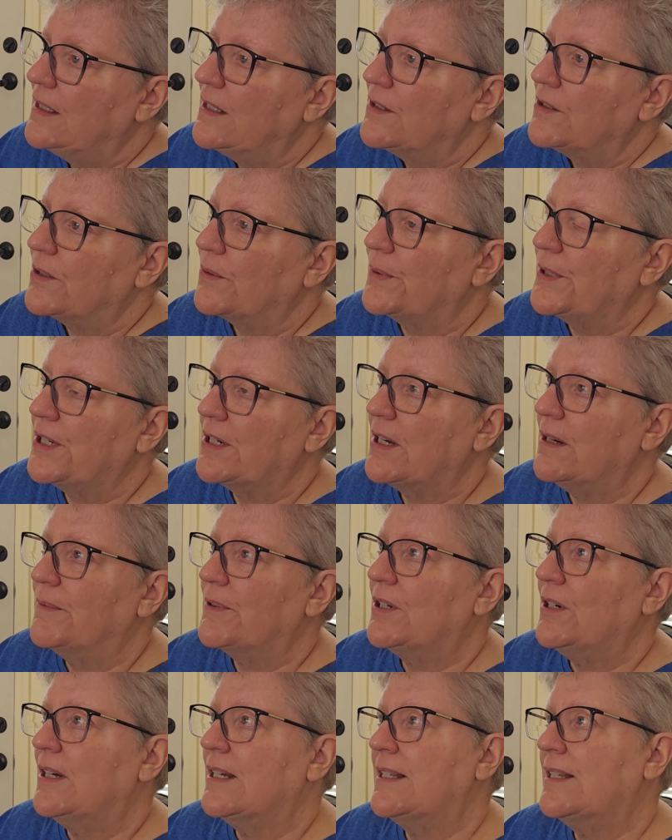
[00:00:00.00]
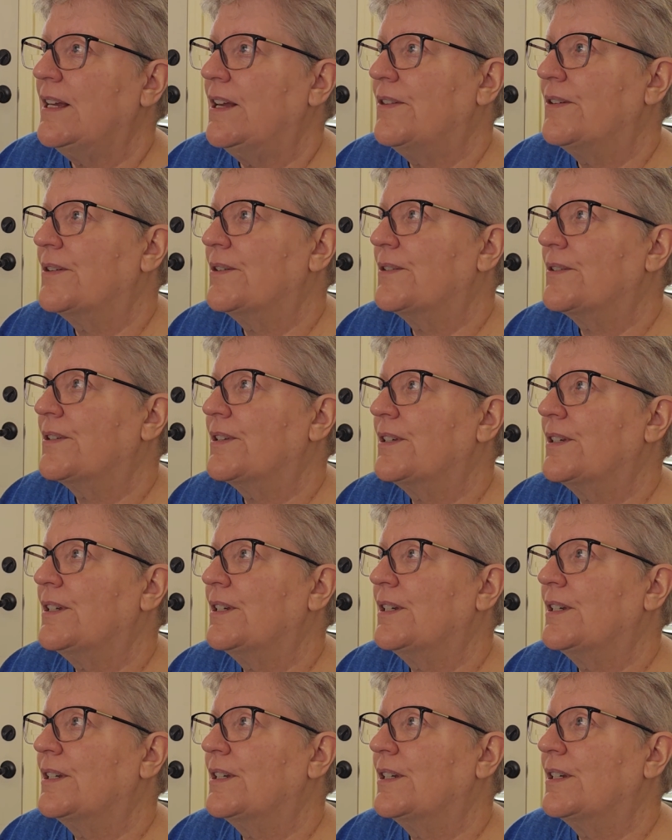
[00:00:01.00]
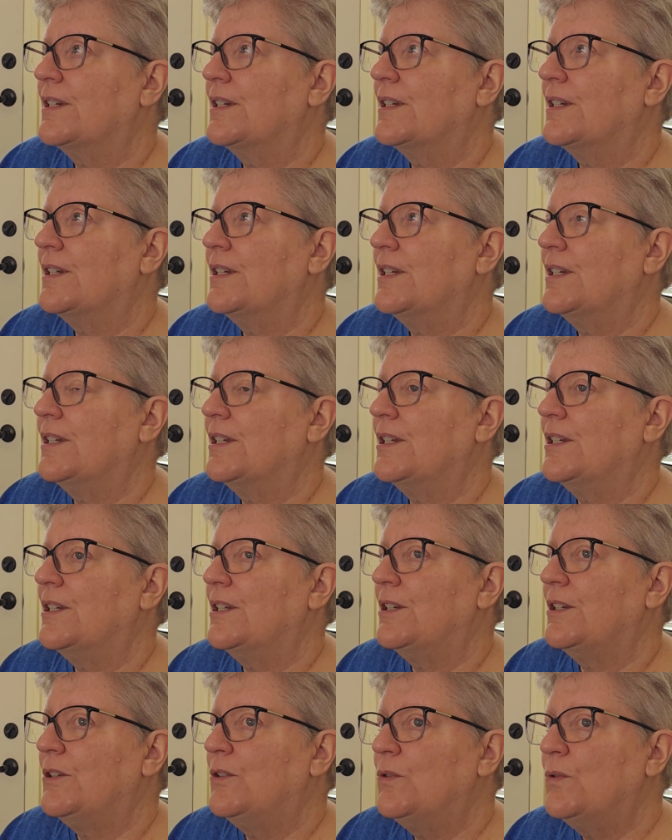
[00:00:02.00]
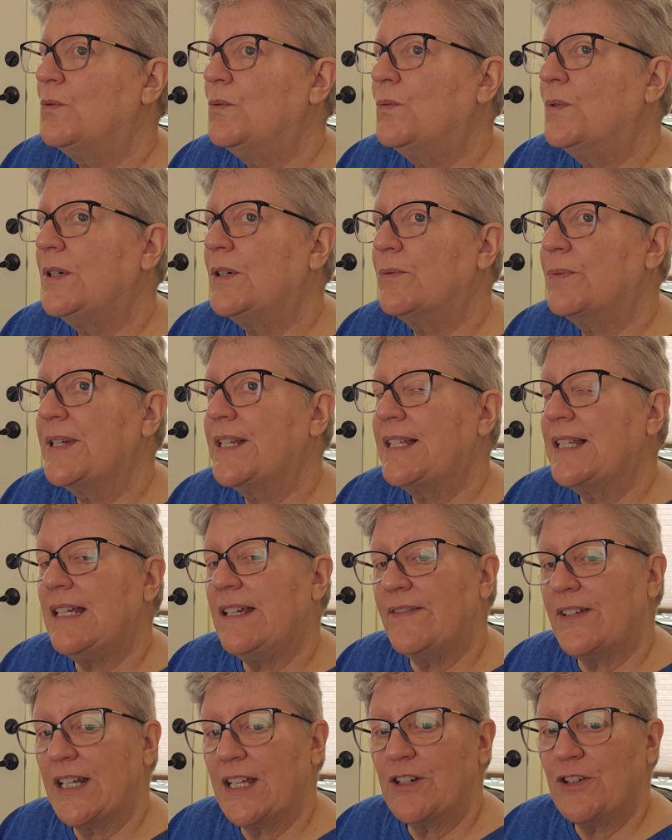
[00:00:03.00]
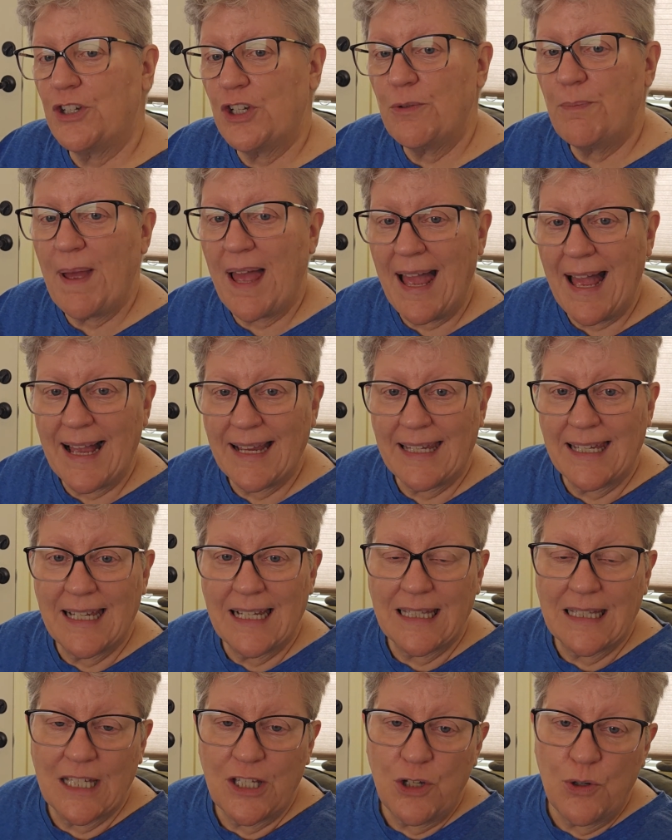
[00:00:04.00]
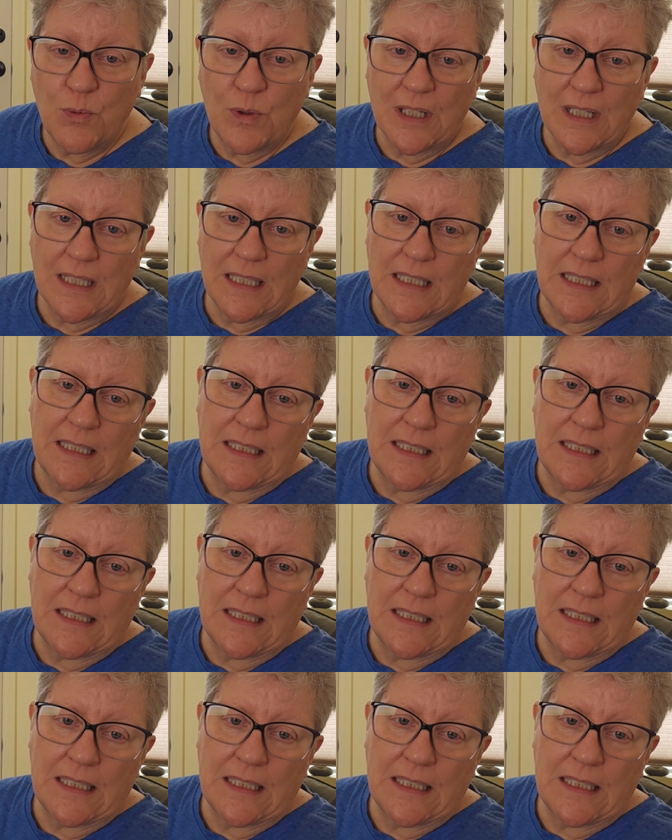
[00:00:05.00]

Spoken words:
So when you come across others, you will receive an energy packet, and then you will